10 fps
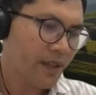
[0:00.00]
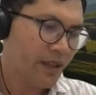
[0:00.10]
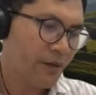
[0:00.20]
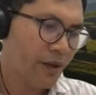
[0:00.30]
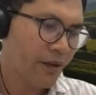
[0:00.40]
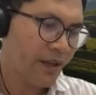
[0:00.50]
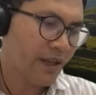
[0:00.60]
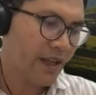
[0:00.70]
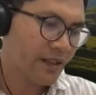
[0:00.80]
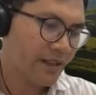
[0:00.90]
we are
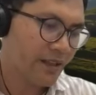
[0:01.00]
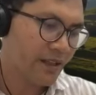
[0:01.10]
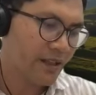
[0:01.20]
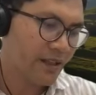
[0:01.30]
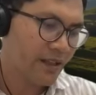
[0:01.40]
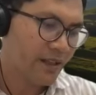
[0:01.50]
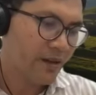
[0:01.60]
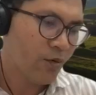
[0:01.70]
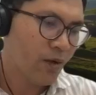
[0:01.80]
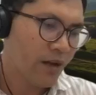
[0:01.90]
looking at the
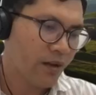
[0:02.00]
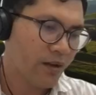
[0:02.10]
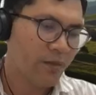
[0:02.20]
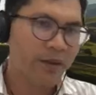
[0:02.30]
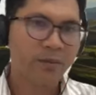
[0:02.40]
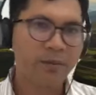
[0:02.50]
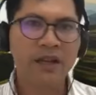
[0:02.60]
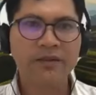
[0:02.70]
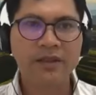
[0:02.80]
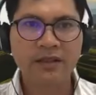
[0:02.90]
who are going to
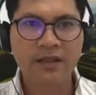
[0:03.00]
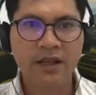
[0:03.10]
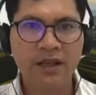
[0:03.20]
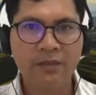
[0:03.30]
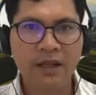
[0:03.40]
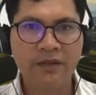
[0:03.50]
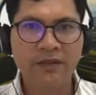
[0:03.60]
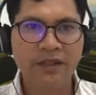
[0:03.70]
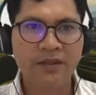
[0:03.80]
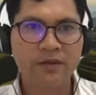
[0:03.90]

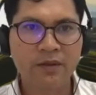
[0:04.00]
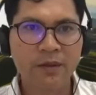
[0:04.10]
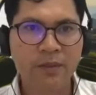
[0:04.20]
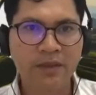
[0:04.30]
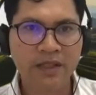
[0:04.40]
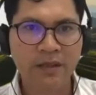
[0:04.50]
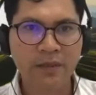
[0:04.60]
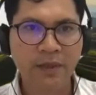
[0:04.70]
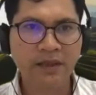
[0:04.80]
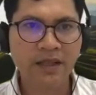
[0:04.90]
benefiting from the project
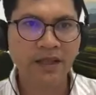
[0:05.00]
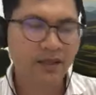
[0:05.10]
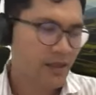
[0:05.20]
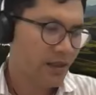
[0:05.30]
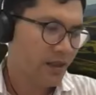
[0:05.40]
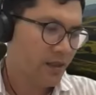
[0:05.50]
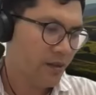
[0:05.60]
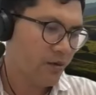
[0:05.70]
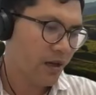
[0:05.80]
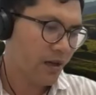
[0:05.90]
implementation,
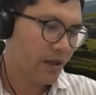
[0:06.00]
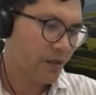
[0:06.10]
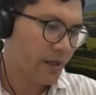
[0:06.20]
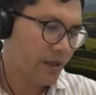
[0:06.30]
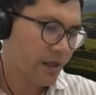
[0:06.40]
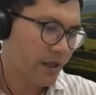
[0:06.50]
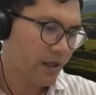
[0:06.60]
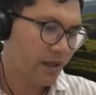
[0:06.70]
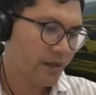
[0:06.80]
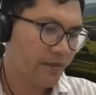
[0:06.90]
who are going to be
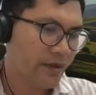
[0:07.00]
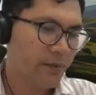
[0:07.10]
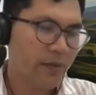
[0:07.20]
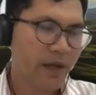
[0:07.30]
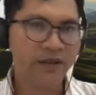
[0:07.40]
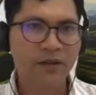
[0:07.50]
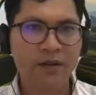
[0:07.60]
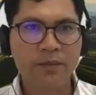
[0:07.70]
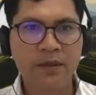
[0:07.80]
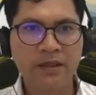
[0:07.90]
negatively impact
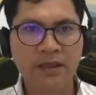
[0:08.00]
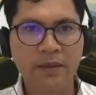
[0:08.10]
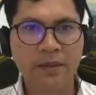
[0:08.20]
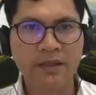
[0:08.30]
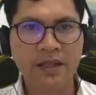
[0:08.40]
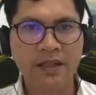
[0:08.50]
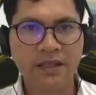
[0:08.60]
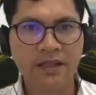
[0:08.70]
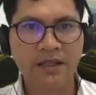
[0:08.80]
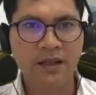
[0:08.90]
from the project
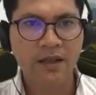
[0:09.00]
implementation,